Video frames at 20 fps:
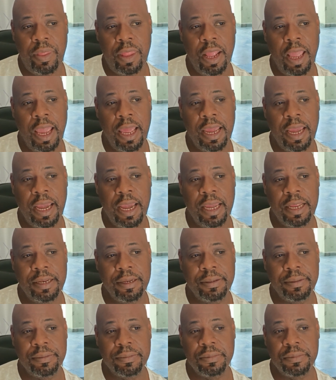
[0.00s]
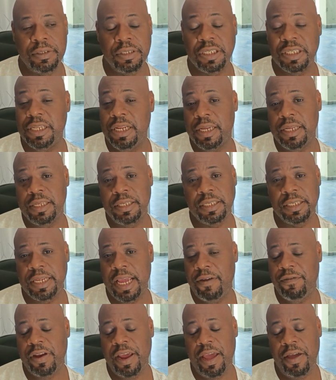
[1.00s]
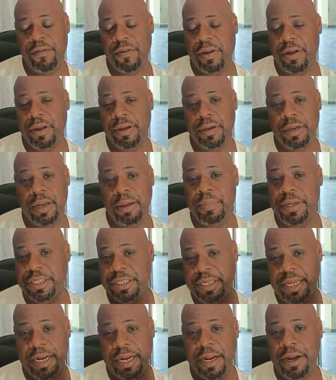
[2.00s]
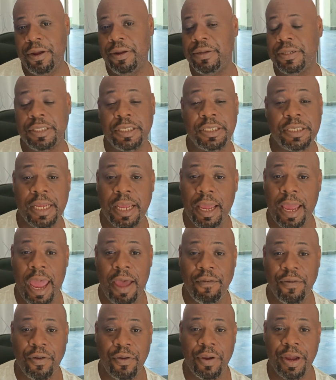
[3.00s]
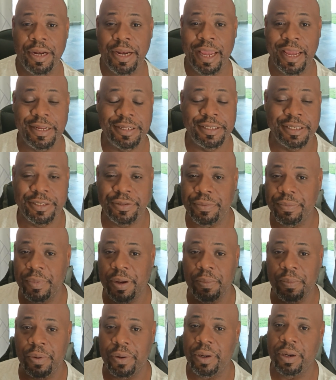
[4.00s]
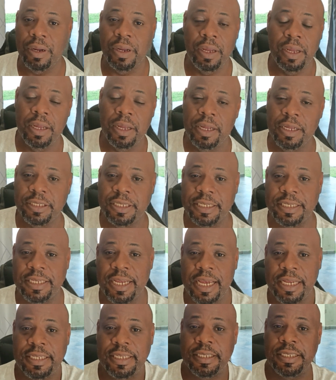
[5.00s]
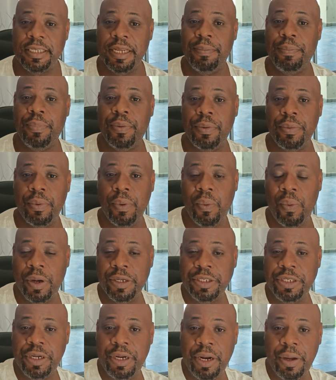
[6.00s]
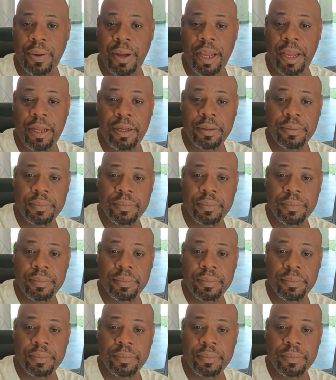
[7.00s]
And just look into South Africa. Let me just end it here. Just have a great day, and just remember, success is simple once you know how.